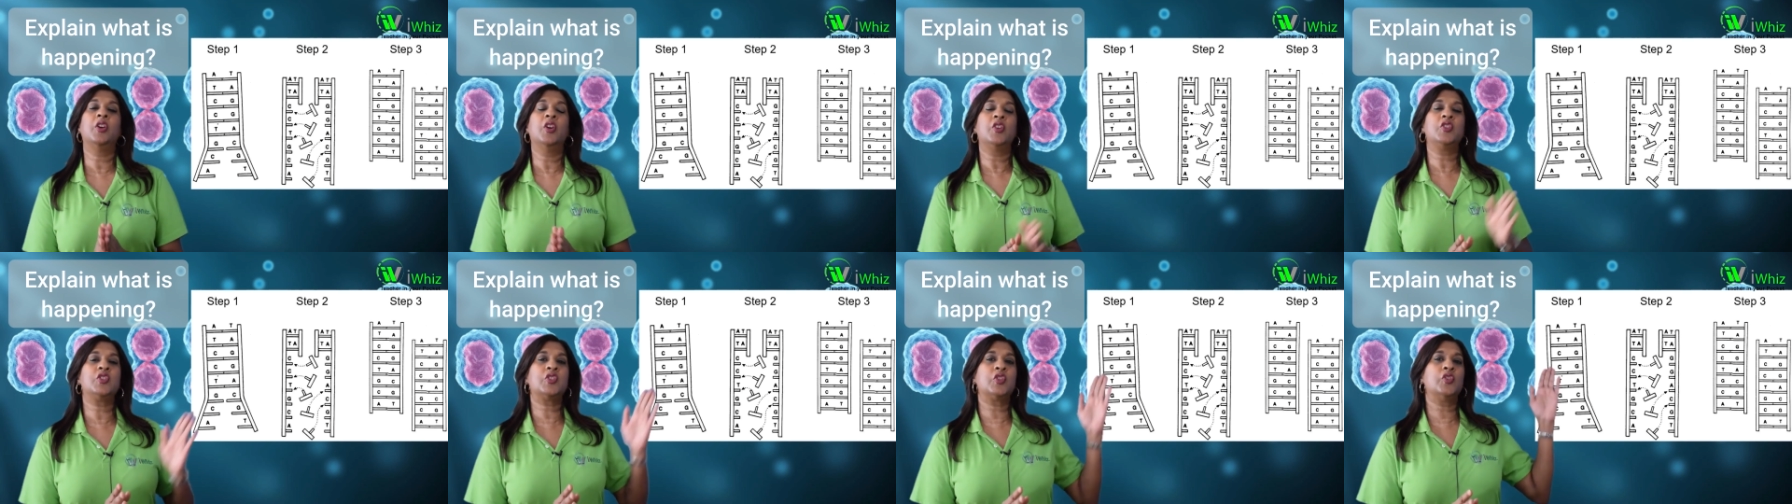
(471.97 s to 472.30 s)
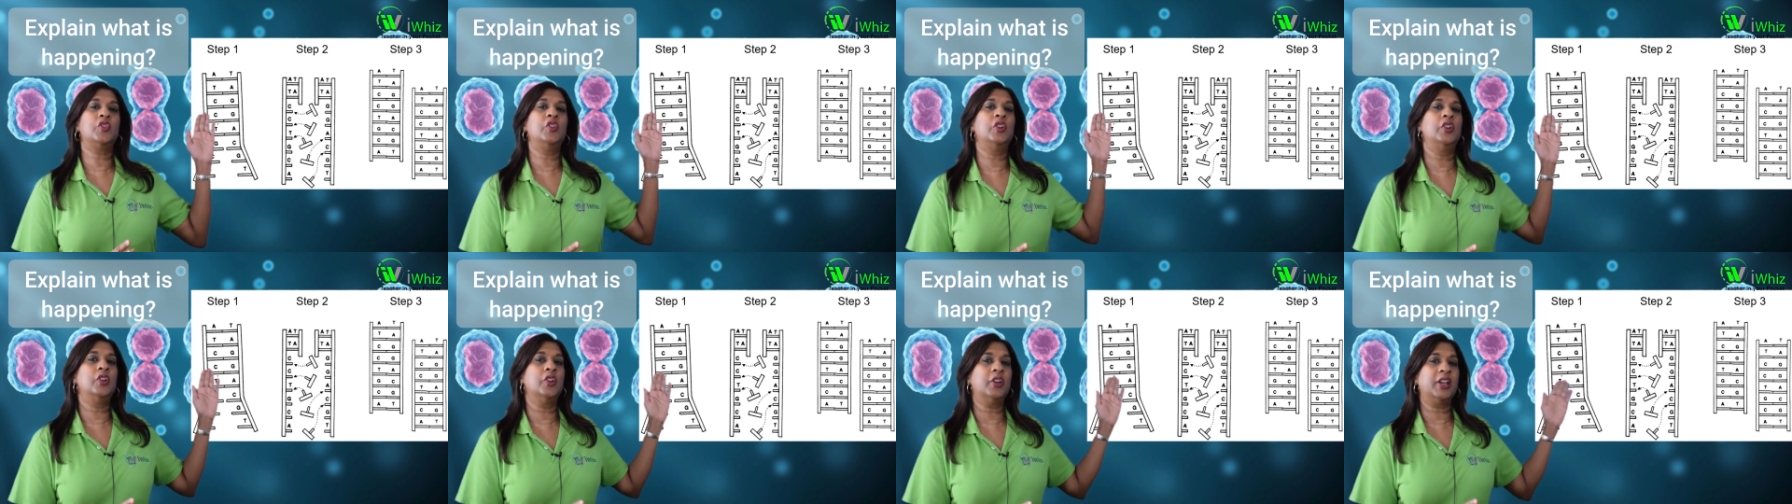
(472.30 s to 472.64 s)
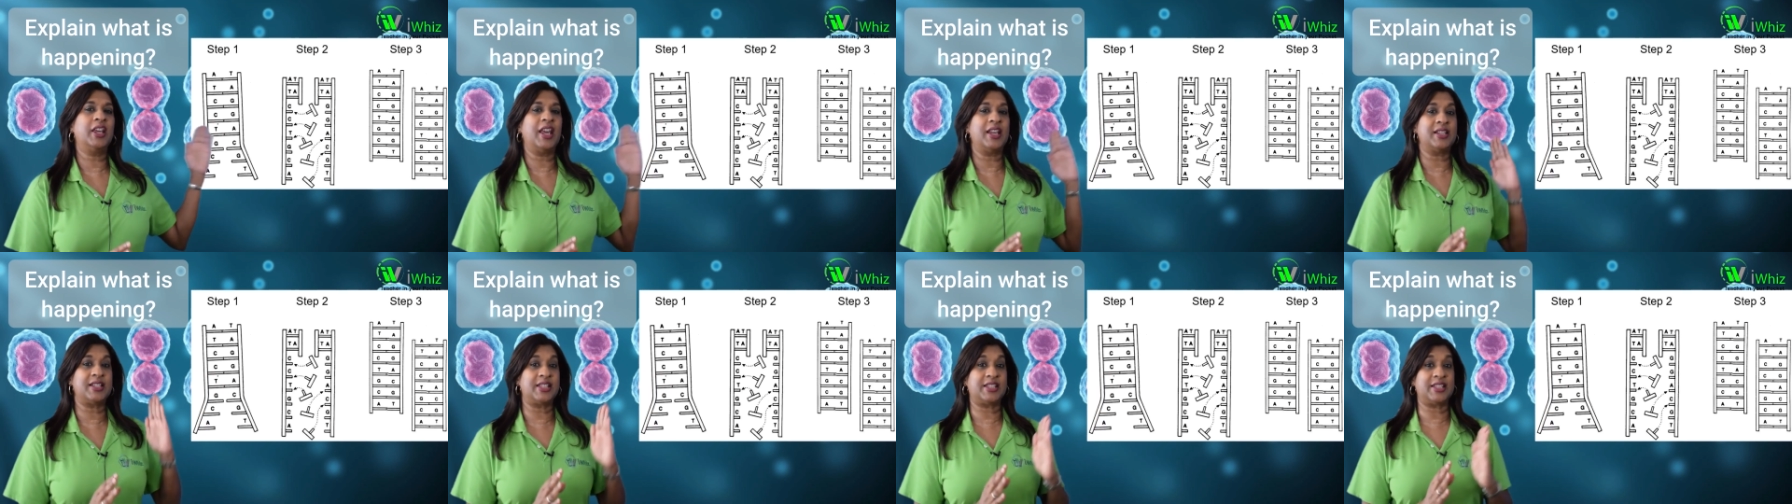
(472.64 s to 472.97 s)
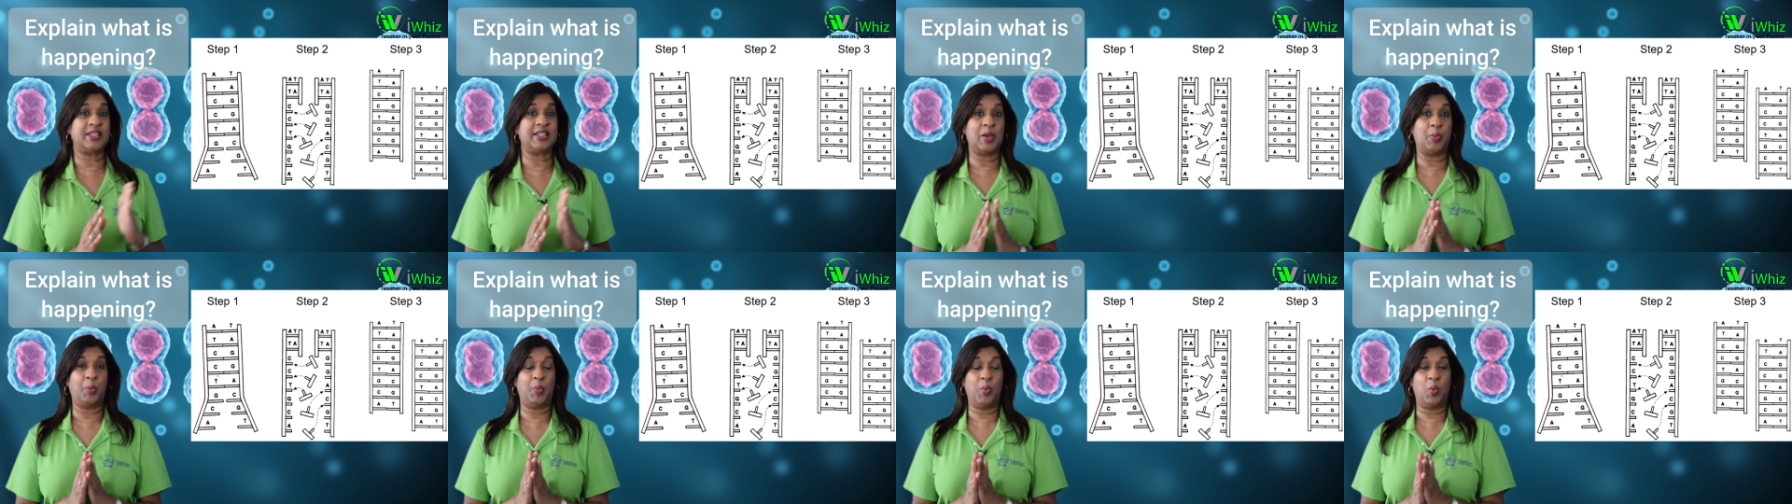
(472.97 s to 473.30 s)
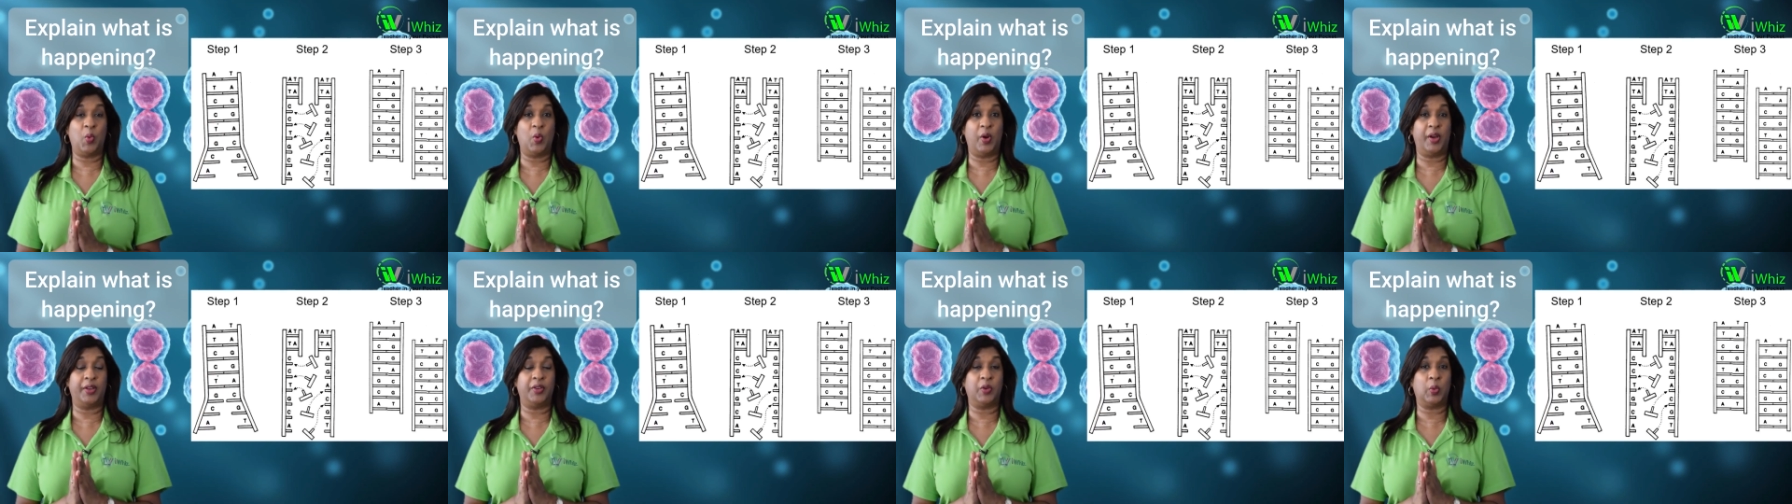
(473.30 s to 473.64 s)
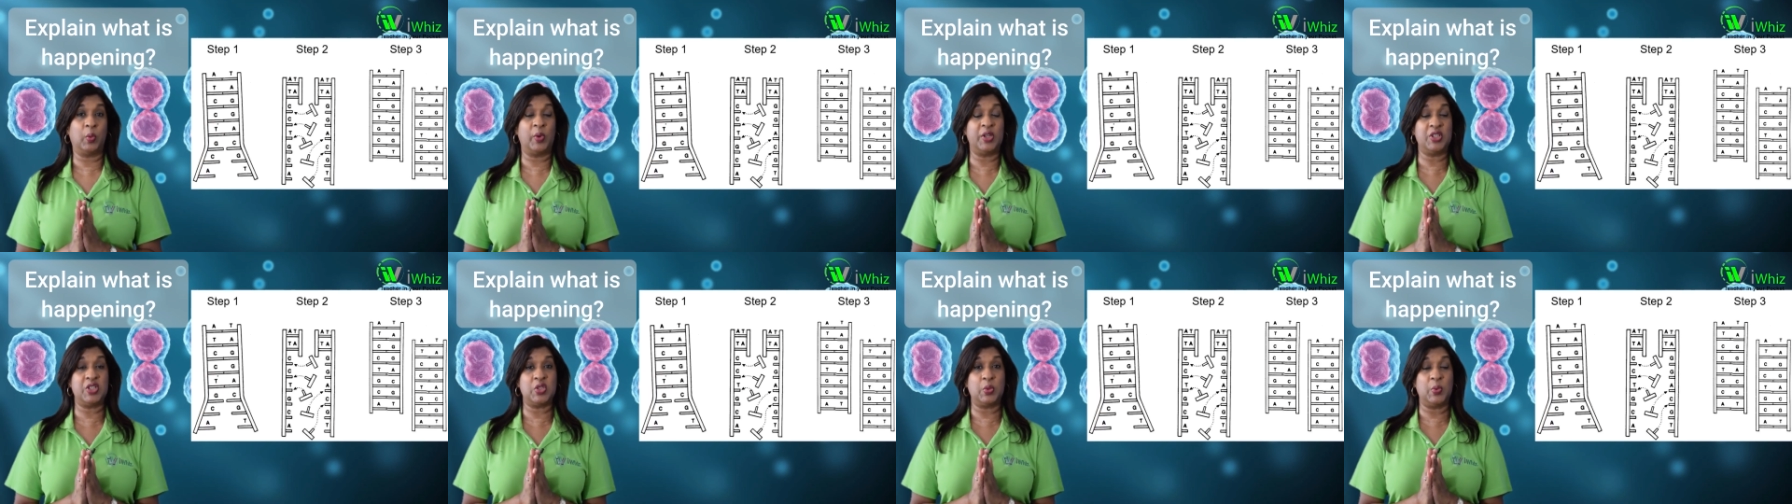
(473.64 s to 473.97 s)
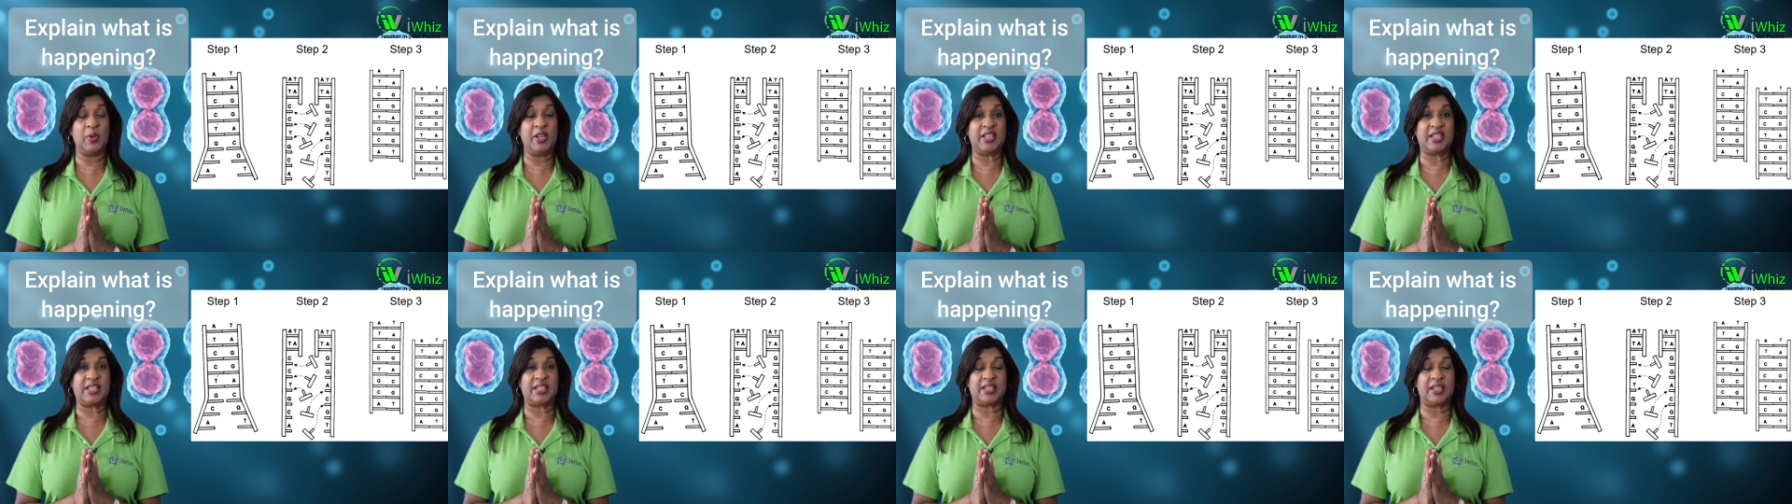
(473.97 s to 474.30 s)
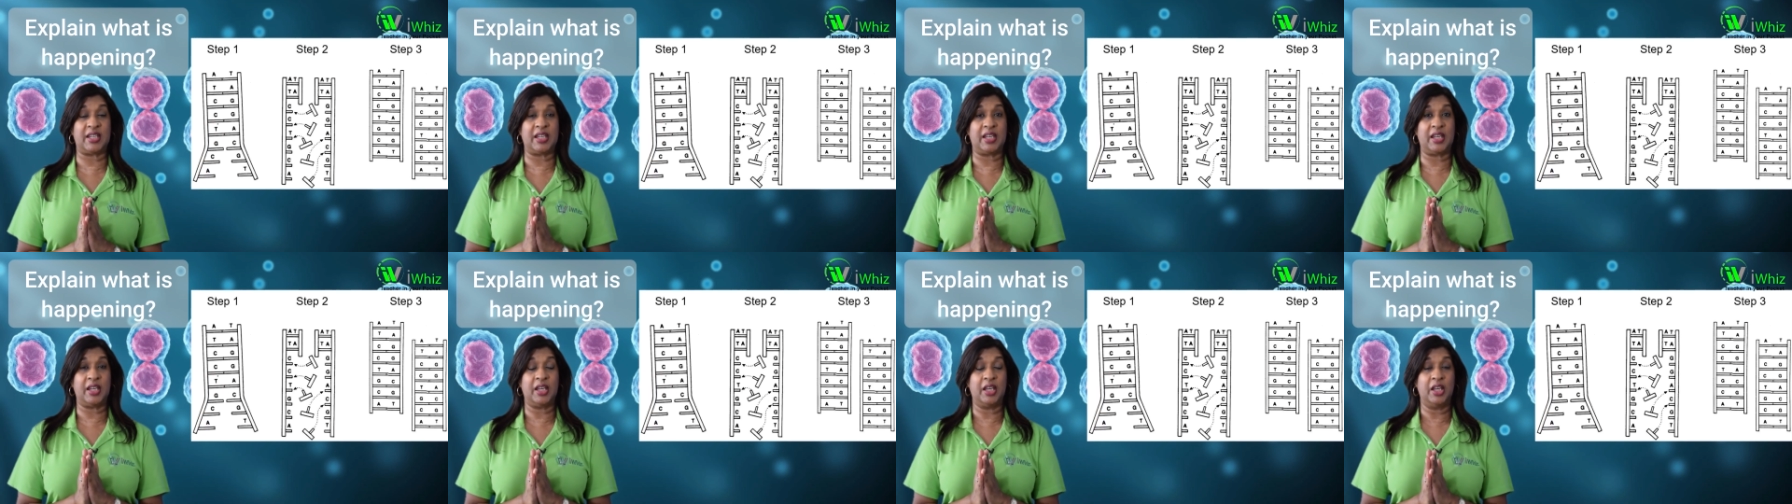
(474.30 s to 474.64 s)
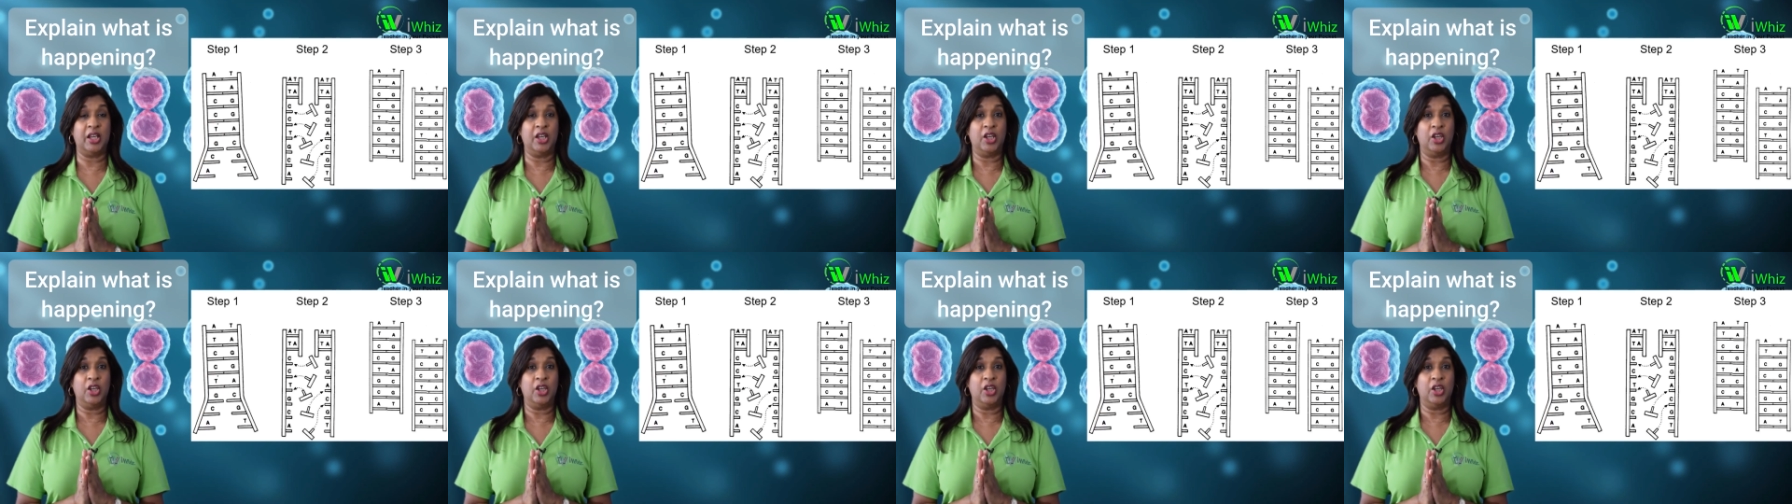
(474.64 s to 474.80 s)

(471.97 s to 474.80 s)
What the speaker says: So look at step 1. What do we see?